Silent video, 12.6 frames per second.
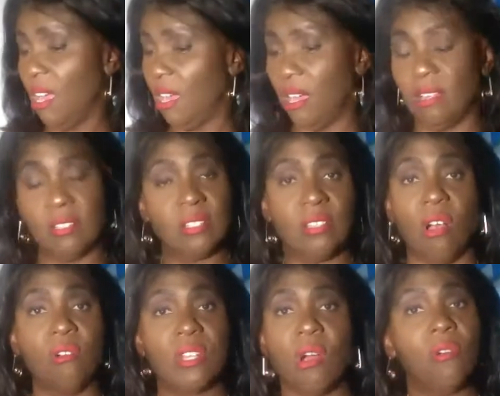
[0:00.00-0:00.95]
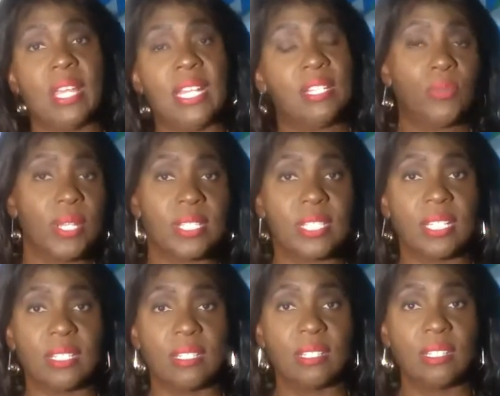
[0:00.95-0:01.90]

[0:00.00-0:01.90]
don't get it twisted.